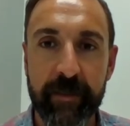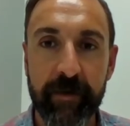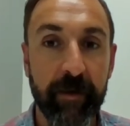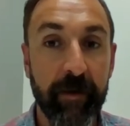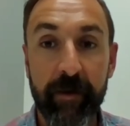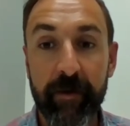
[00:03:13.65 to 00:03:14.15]
And
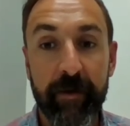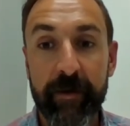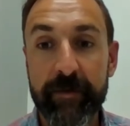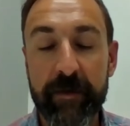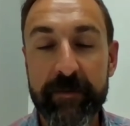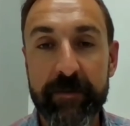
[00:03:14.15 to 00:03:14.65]

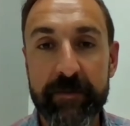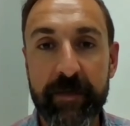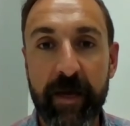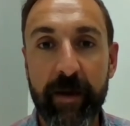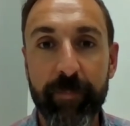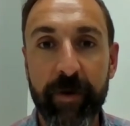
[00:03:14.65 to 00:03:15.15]
it doesn't
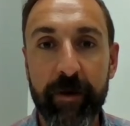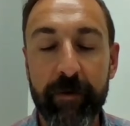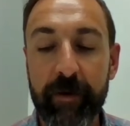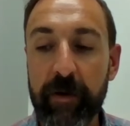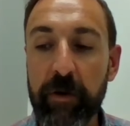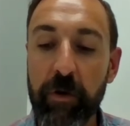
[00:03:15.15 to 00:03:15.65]
stop here.
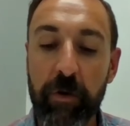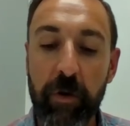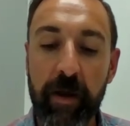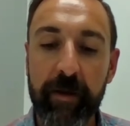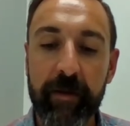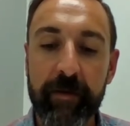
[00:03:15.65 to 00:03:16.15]
And
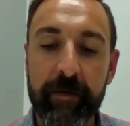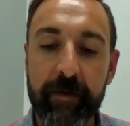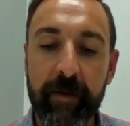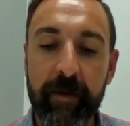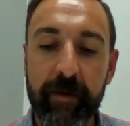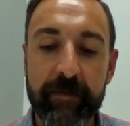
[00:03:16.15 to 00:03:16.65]
I
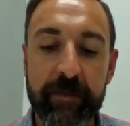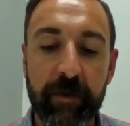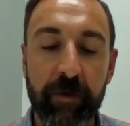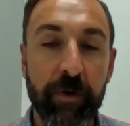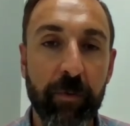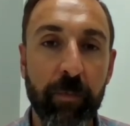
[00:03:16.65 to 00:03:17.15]
can
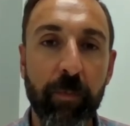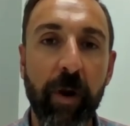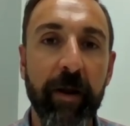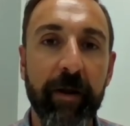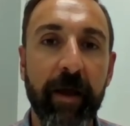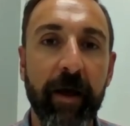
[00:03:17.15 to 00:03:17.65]
tell you
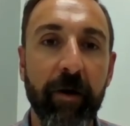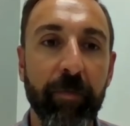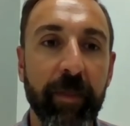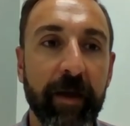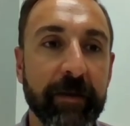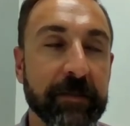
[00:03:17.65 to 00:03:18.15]
right now
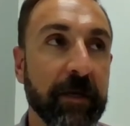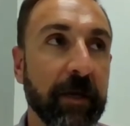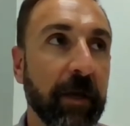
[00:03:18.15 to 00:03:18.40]
that